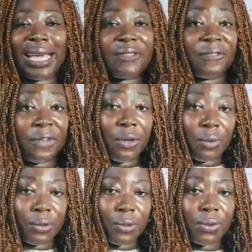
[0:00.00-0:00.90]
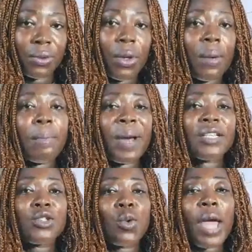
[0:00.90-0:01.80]
views, but
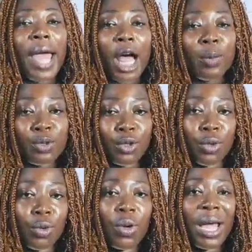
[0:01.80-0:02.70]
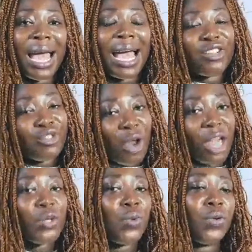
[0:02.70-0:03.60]
to help you
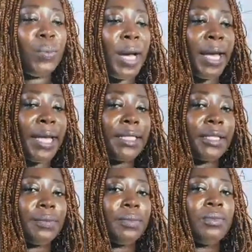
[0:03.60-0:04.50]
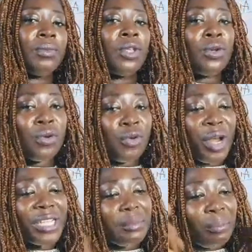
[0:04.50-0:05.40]
attract real buyers,
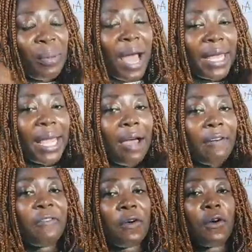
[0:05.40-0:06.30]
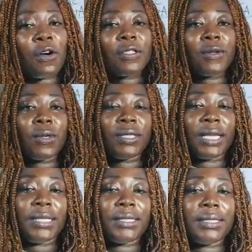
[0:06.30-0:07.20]
create buyer-focused
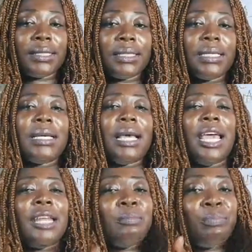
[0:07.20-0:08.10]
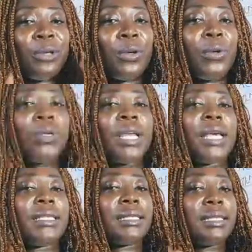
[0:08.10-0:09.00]
content, and build a
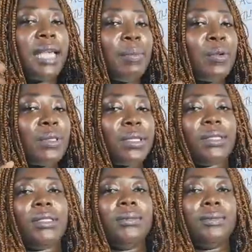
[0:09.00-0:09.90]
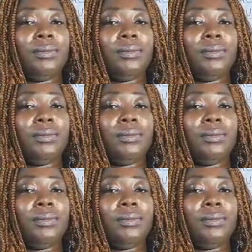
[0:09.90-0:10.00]
stable system